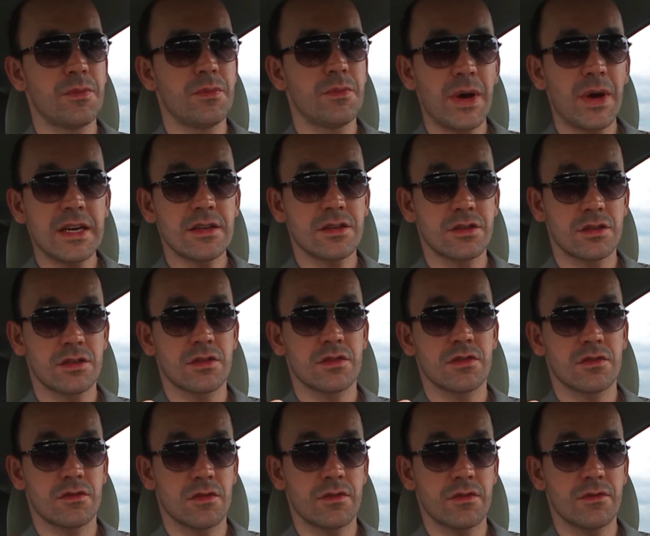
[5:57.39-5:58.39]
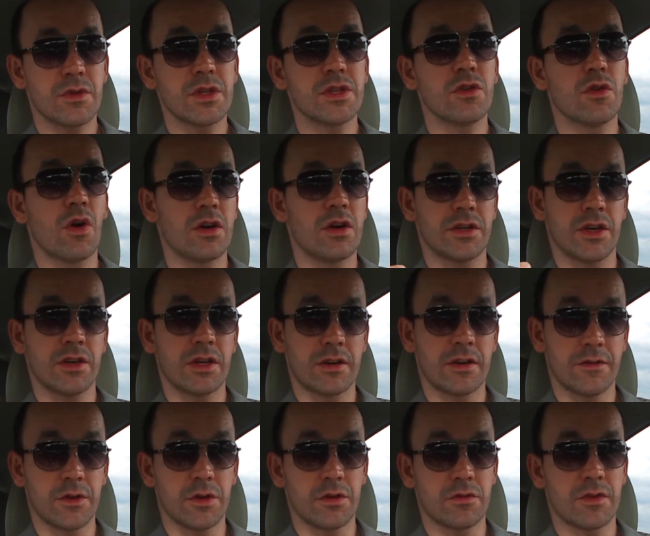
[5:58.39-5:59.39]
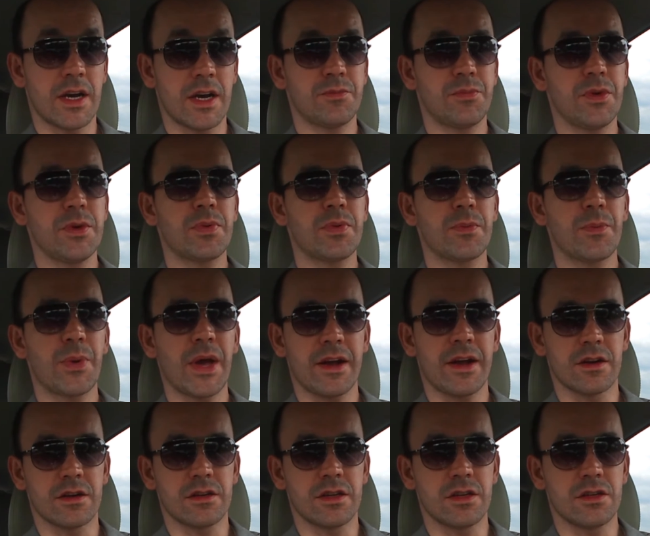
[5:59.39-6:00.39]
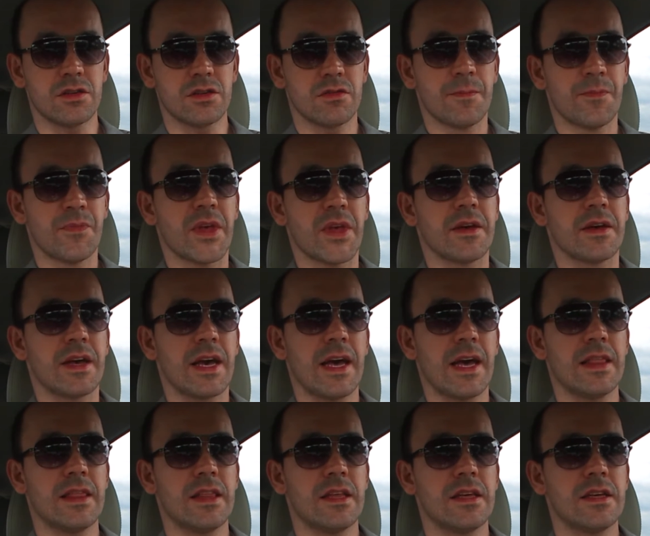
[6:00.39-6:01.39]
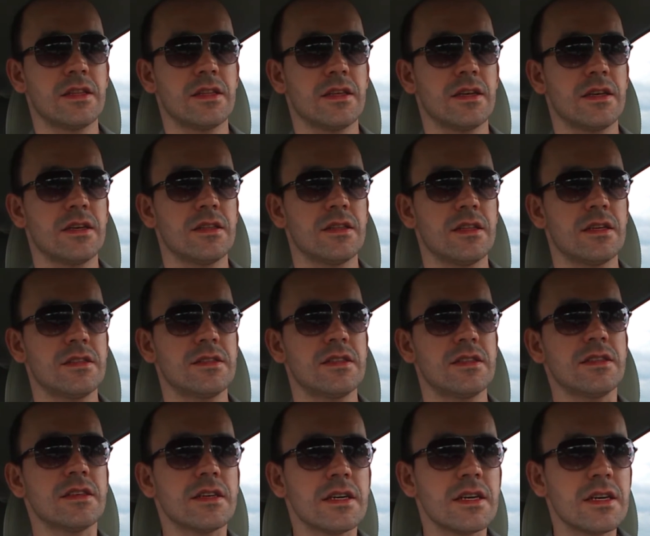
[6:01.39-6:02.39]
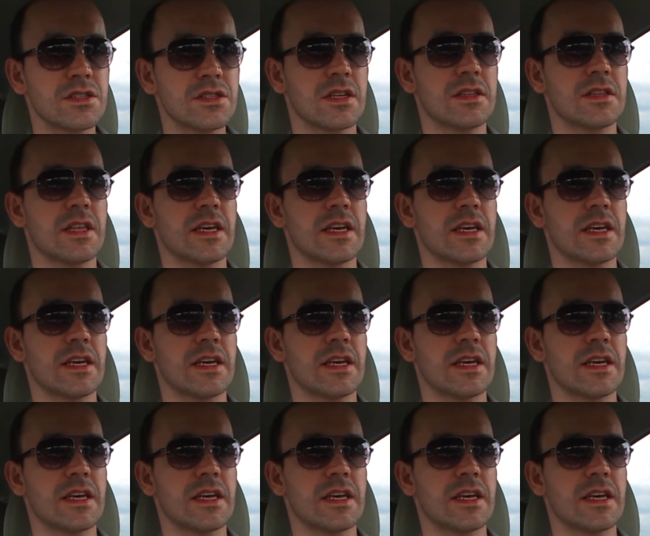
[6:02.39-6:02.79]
best with you on your interview, right? Be prepared, and here's the